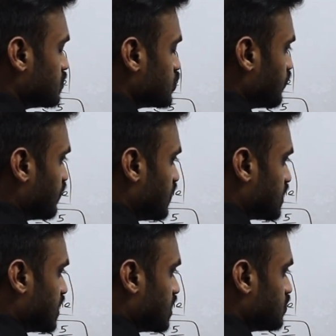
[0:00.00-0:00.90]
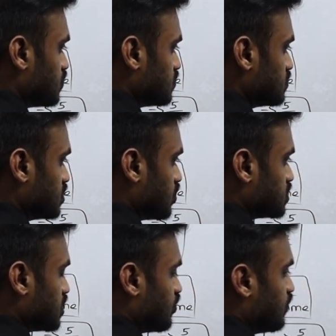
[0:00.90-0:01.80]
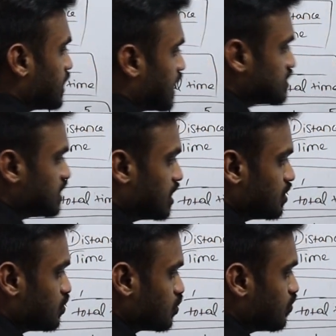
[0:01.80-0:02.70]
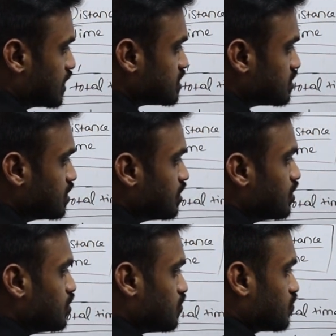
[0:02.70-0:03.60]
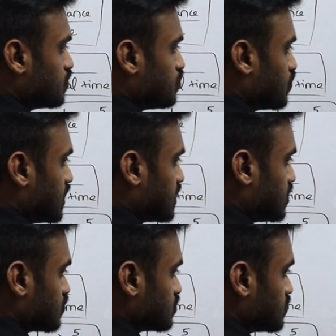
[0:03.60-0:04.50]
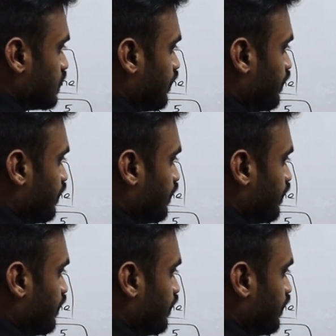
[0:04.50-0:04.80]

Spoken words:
So we will get 0 0 will be cancelled and 2 ones, 2 22s.